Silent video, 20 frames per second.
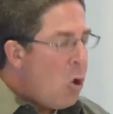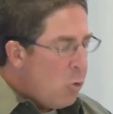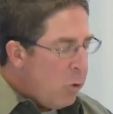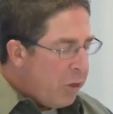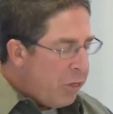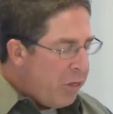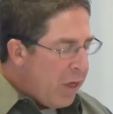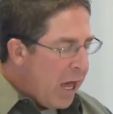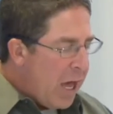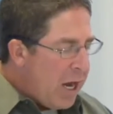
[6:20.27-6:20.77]

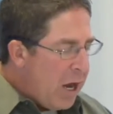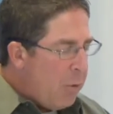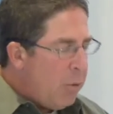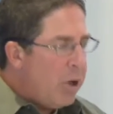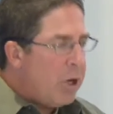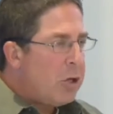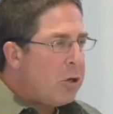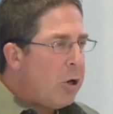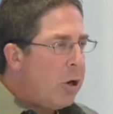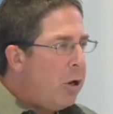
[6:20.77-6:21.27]
With that, I
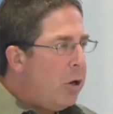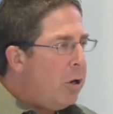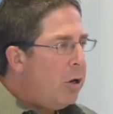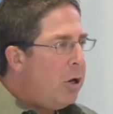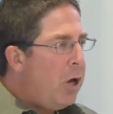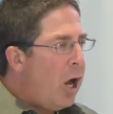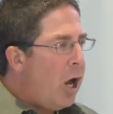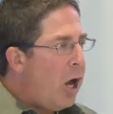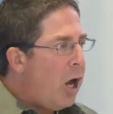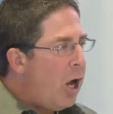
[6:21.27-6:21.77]
want to
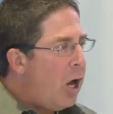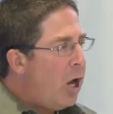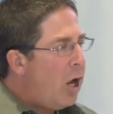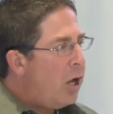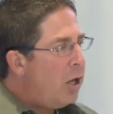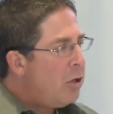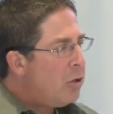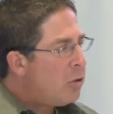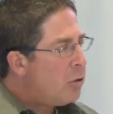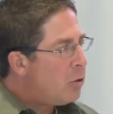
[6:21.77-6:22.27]

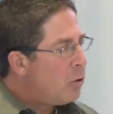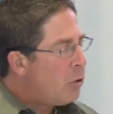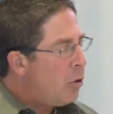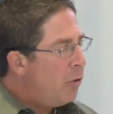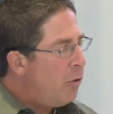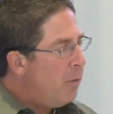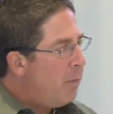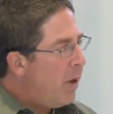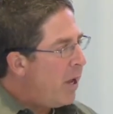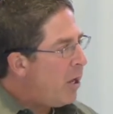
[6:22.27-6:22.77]

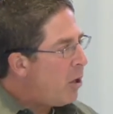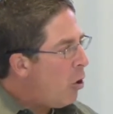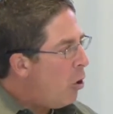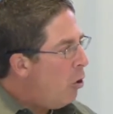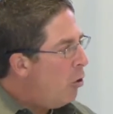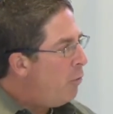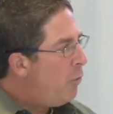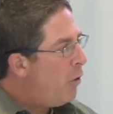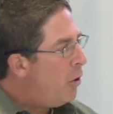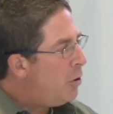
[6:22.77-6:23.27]
turn the mic
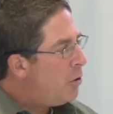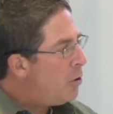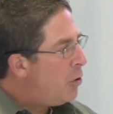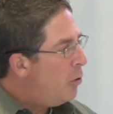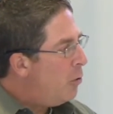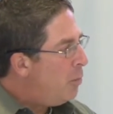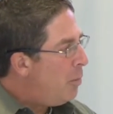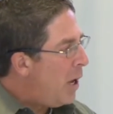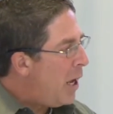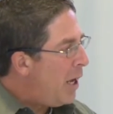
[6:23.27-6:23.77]
over
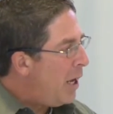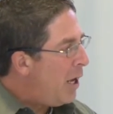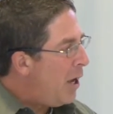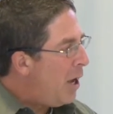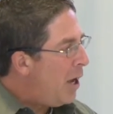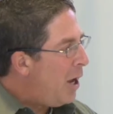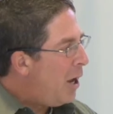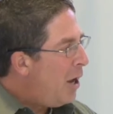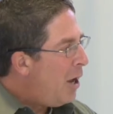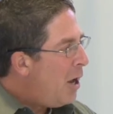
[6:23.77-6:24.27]
to
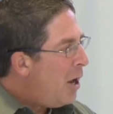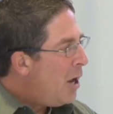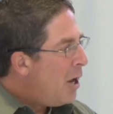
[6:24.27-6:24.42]
my